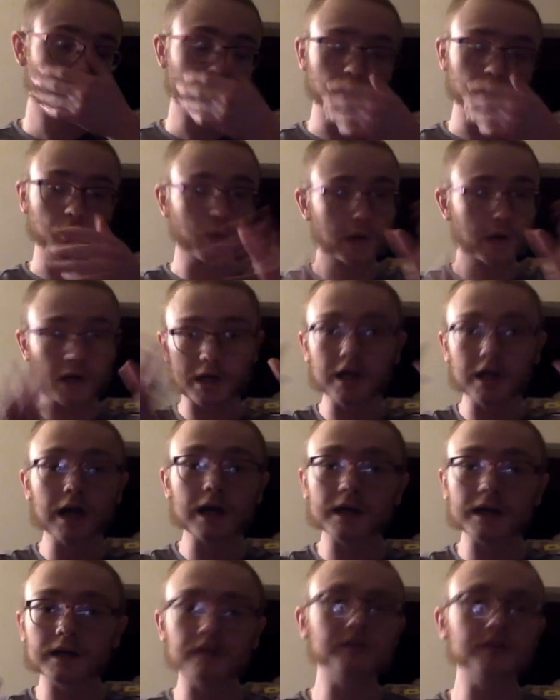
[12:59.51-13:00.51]
We're
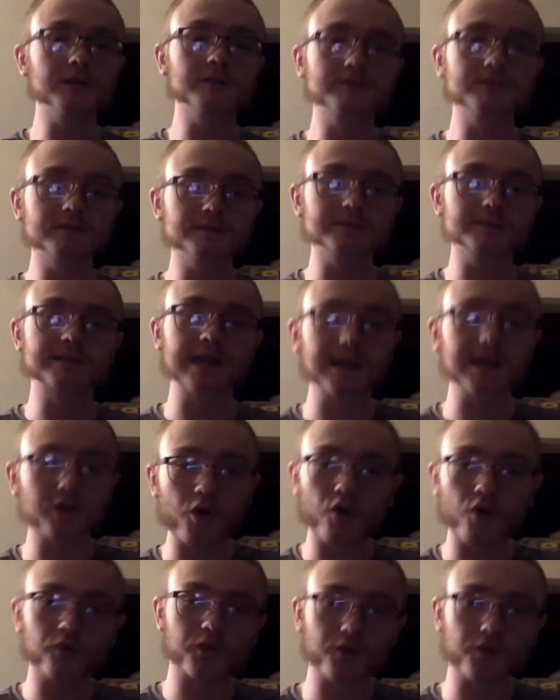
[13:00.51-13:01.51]
gonna take
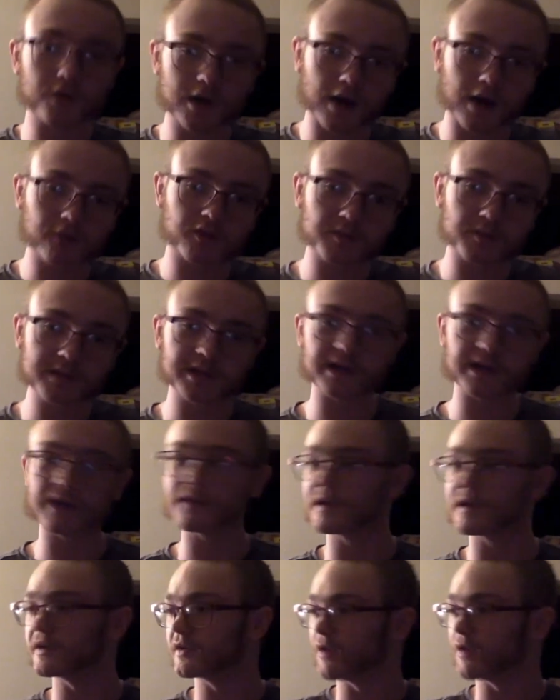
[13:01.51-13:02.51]
over the government." And
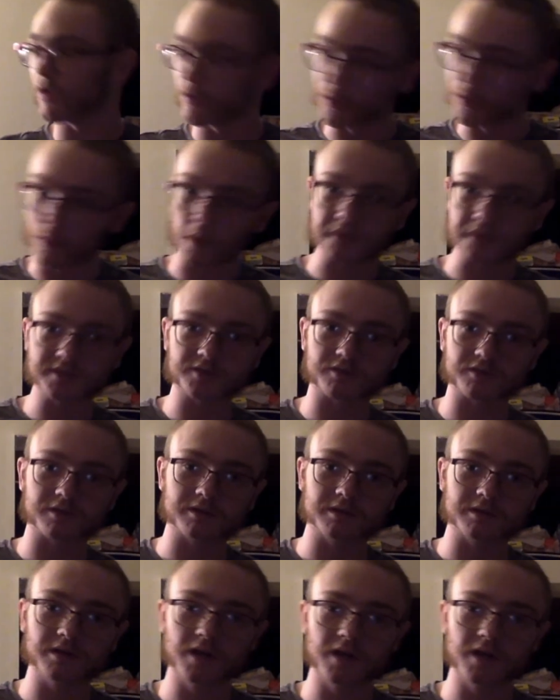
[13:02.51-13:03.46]
then all the Western